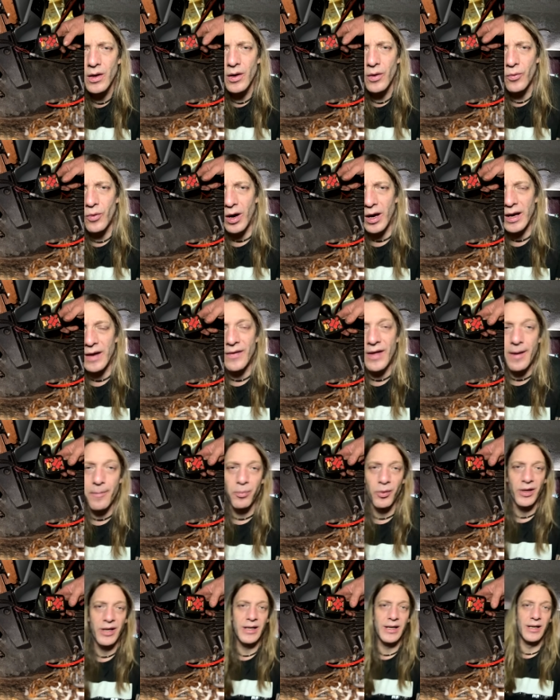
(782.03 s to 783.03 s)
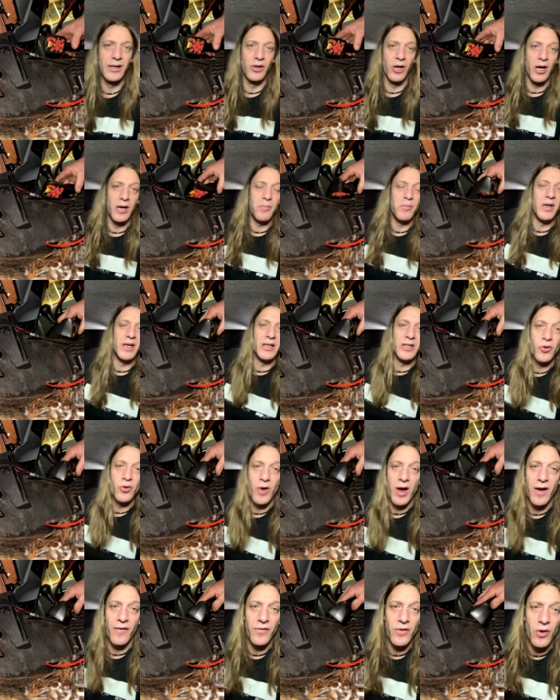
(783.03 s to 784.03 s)
Right, and that blinking light means you
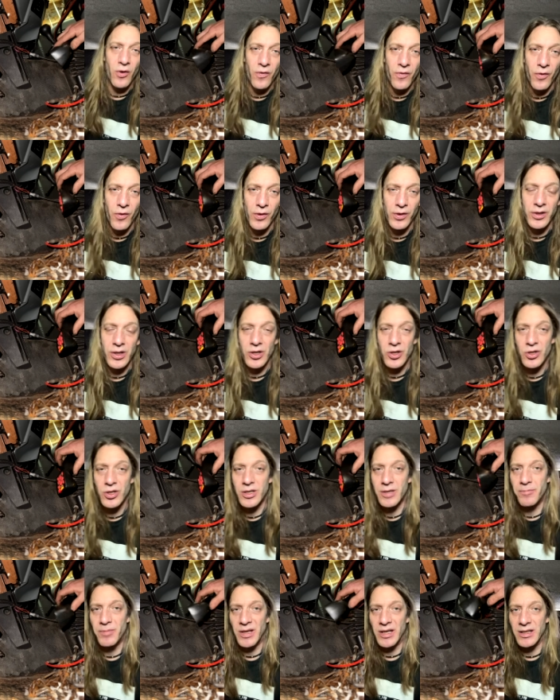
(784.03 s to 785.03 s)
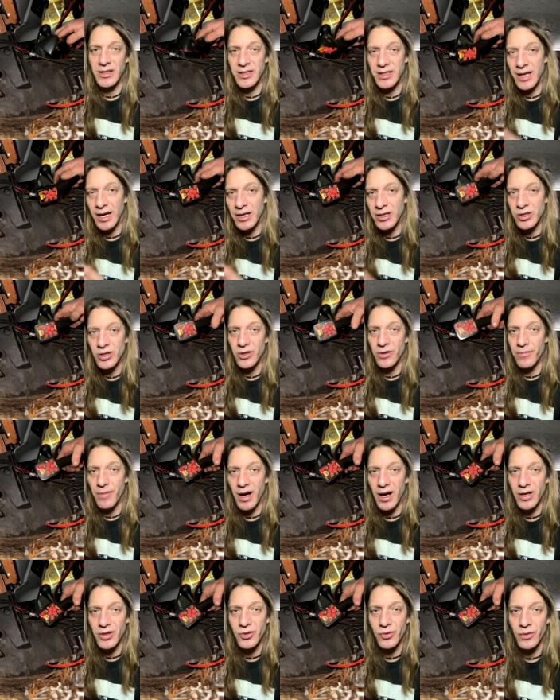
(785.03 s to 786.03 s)
have no voltage being sent to your
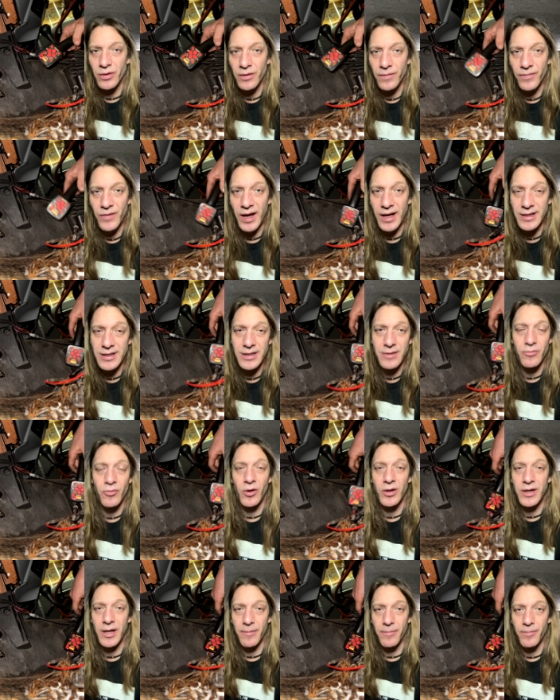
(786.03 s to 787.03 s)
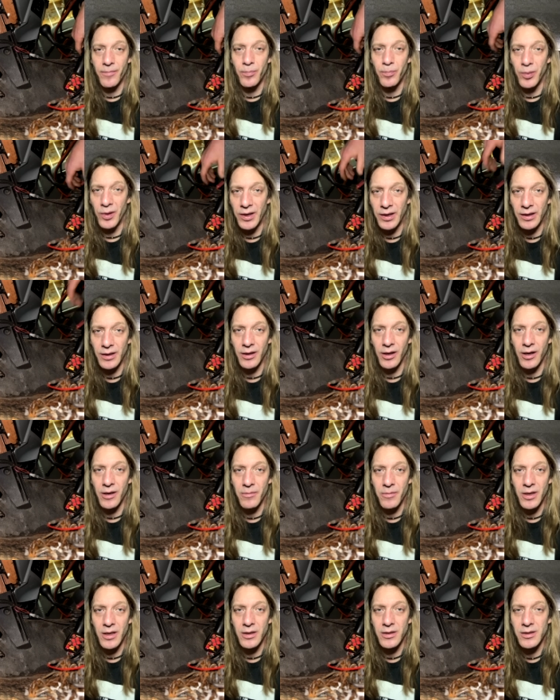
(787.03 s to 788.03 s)
module. That's what that blinking light
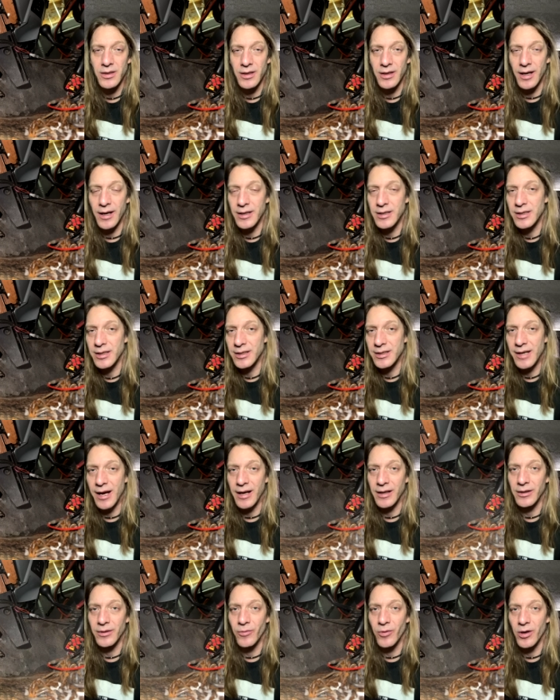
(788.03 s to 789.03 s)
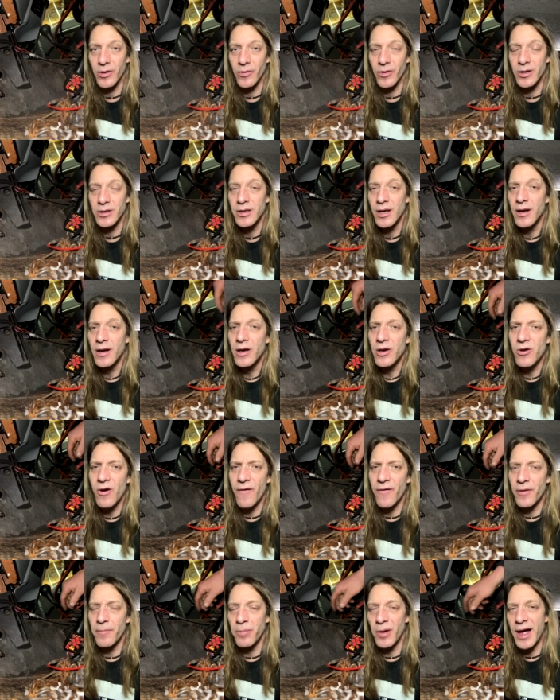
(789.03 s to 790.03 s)
means, and that's exactly what it was. You have
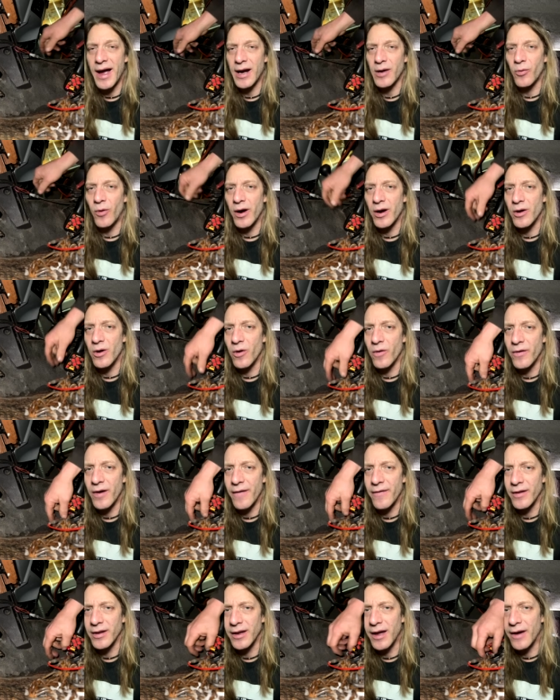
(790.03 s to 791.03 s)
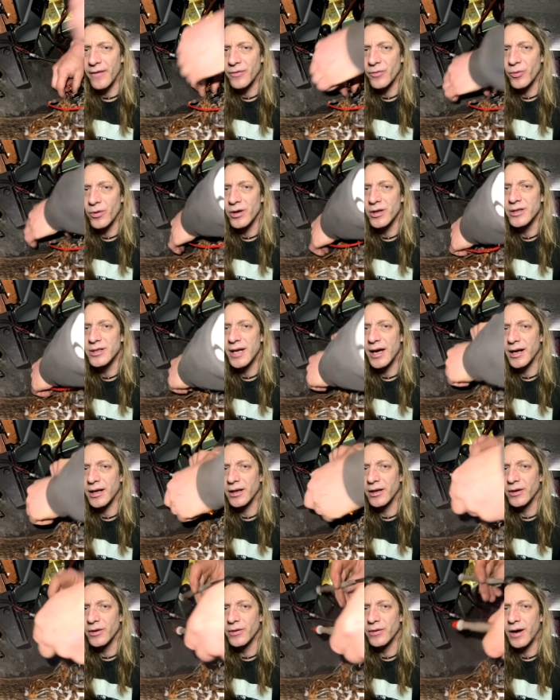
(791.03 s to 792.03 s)
a black wire over on the left. Where does that
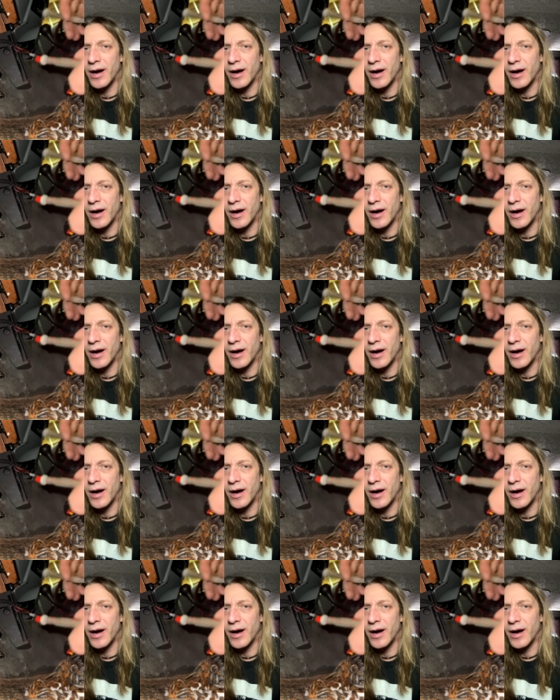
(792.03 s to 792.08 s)
go?